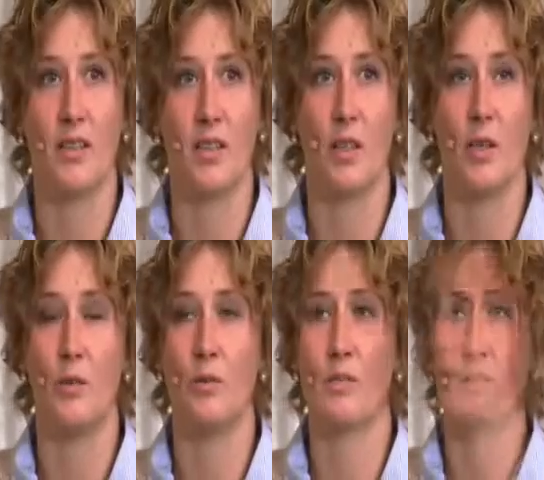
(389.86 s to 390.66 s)
and
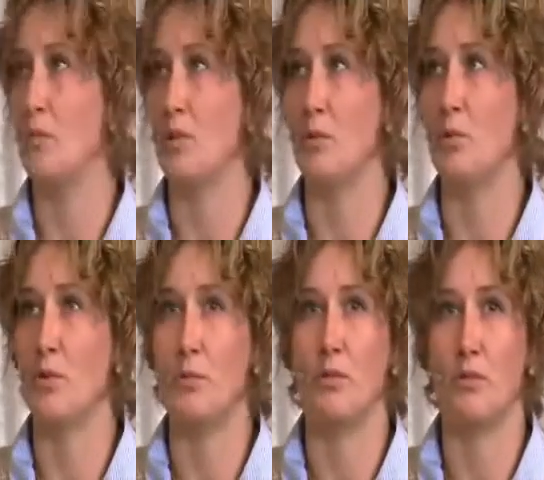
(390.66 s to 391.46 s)
ego, we
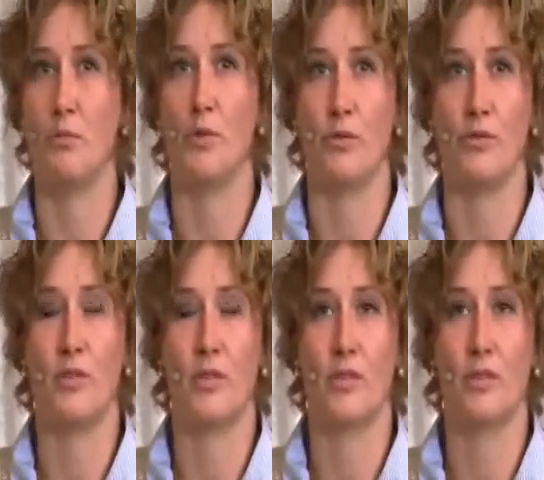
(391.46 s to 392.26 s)
will be
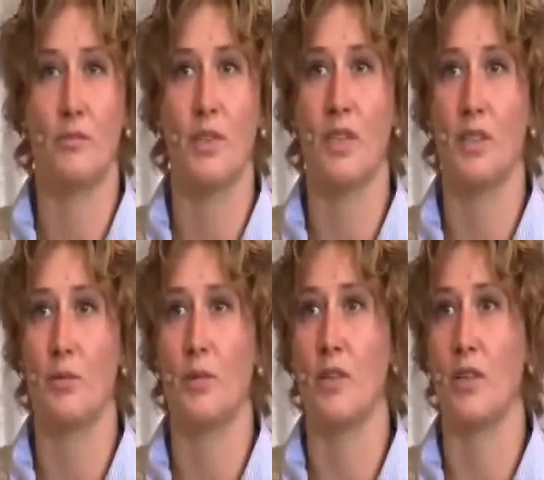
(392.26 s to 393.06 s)
removed,
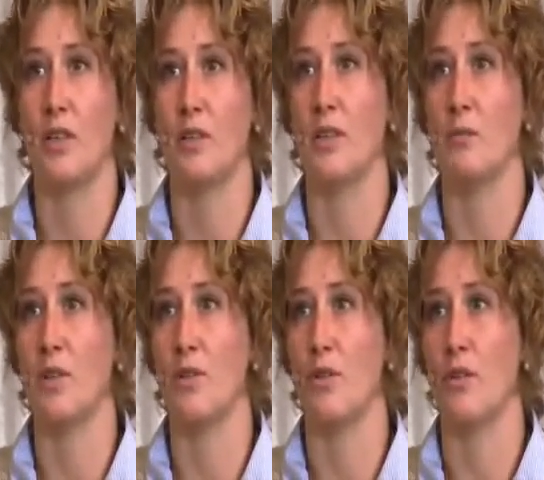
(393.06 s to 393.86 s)
because we are
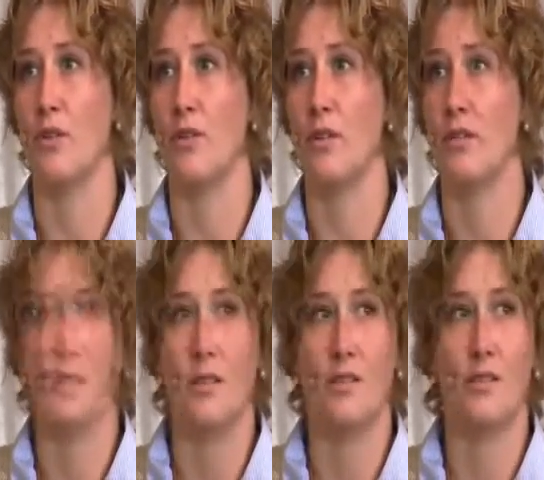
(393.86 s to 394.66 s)
killing Mother Earth.
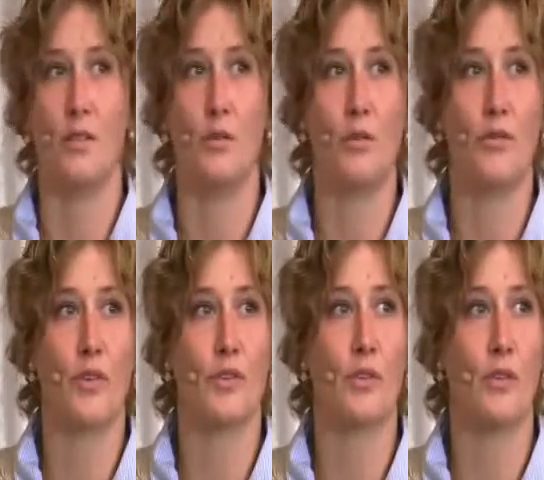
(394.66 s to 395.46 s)
It is a
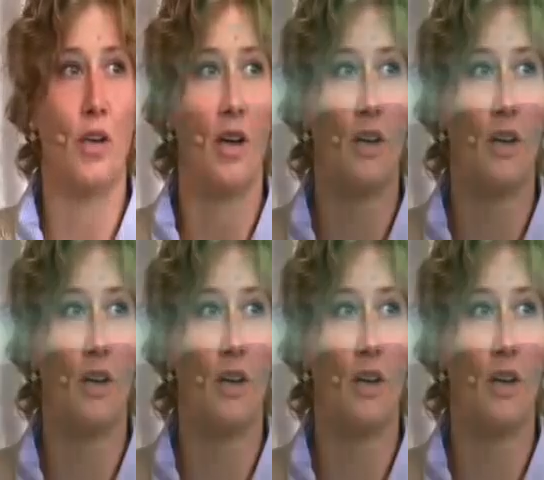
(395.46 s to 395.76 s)
universal